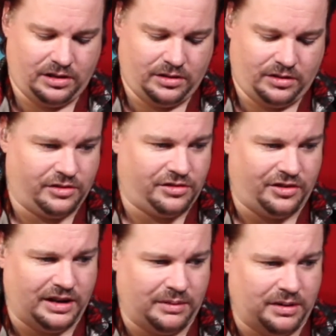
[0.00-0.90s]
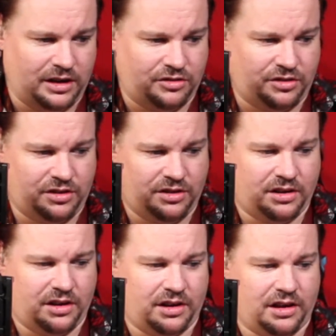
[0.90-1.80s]
The time is
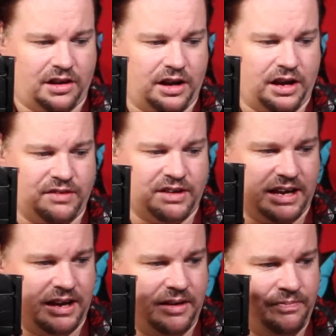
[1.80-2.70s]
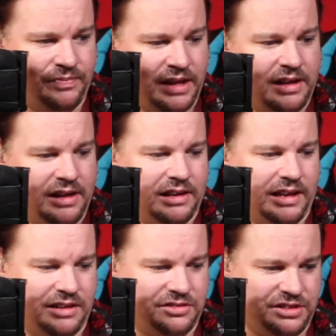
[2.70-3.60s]
another year.
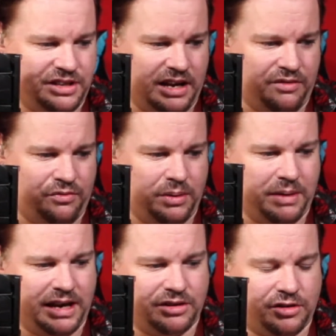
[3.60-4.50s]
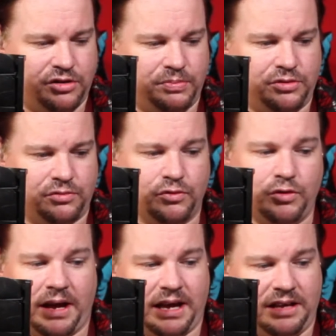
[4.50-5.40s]
Let's see if we make it to Christmas. Rumour
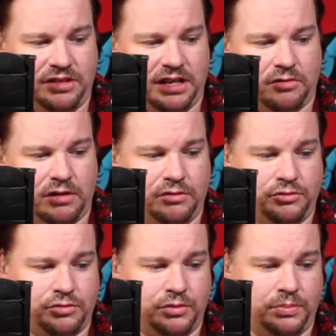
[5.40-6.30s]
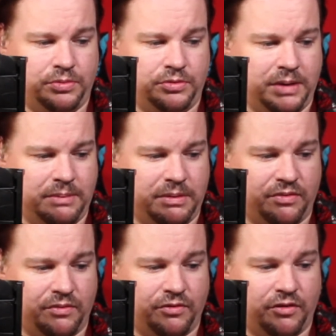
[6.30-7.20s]
has it ground troops, maybe
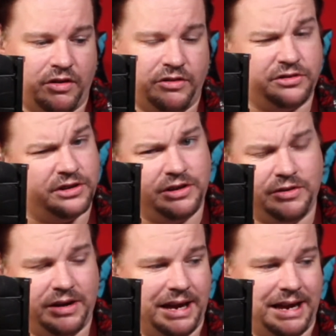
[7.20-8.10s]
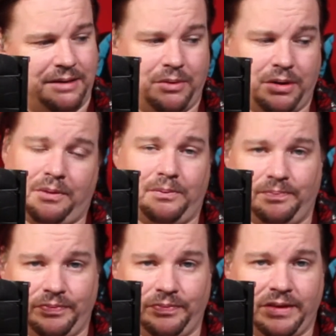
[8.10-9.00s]
from France and UK. Well,
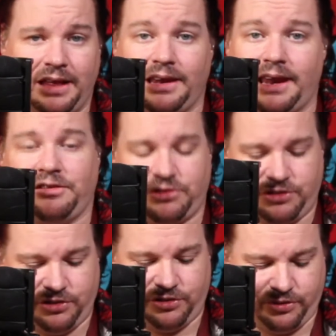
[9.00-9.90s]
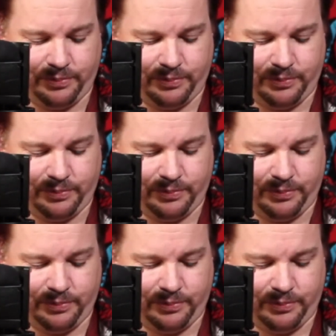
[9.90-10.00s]
let's just